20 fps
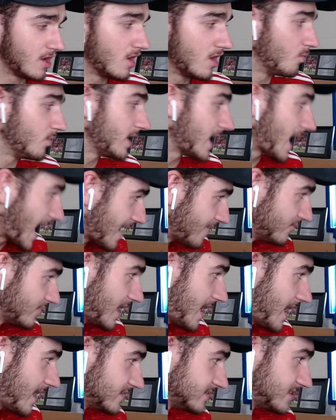We haven't
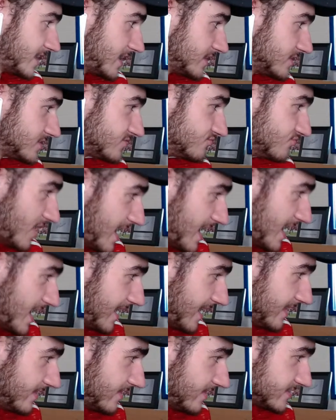had a test
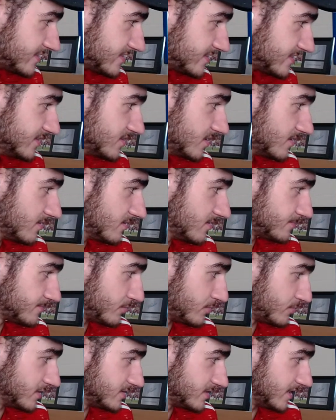really this
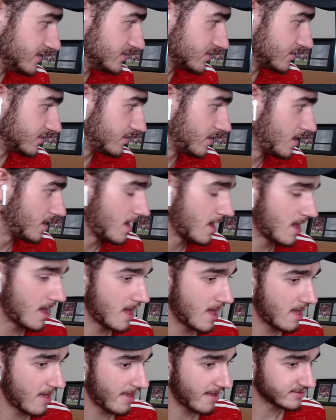pre-season.
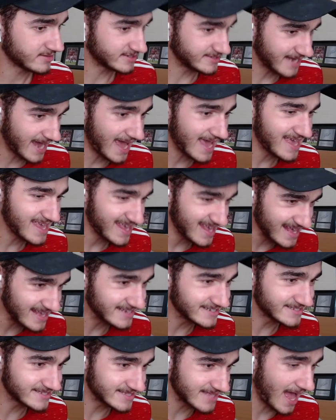Today
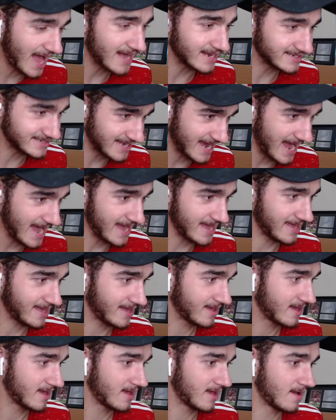is that day.
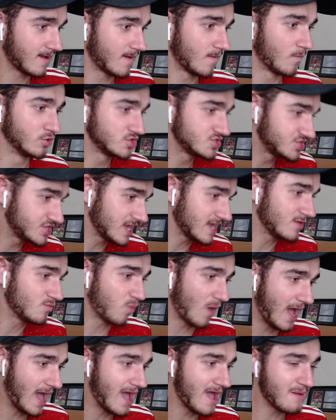We'll see
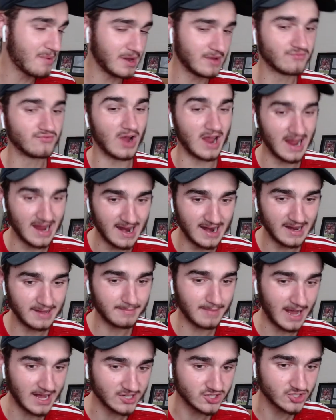where we really
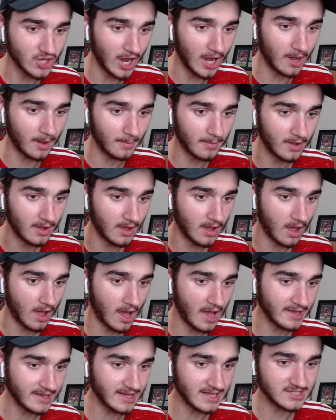match up
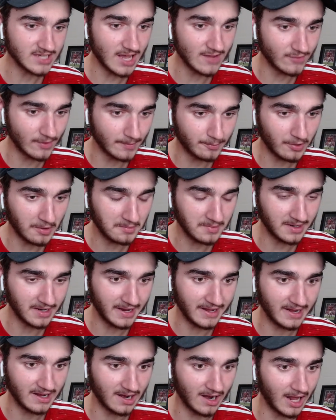against other Premier
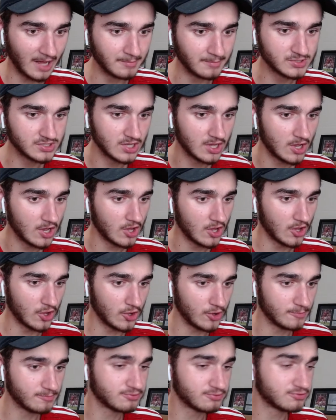League clubs
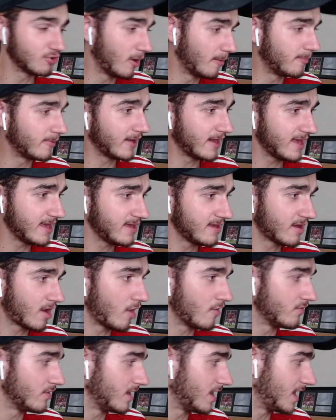who probably,
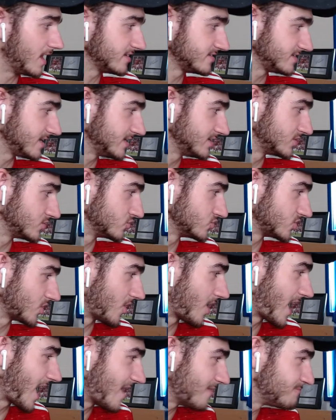over the last season or so,
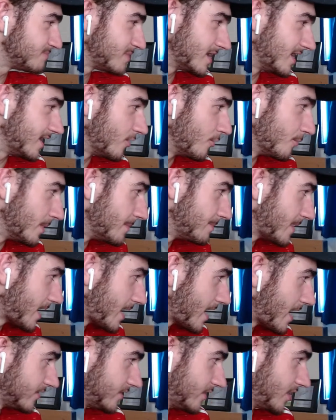have been a little bit
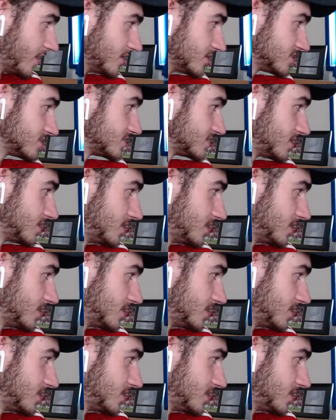better than us.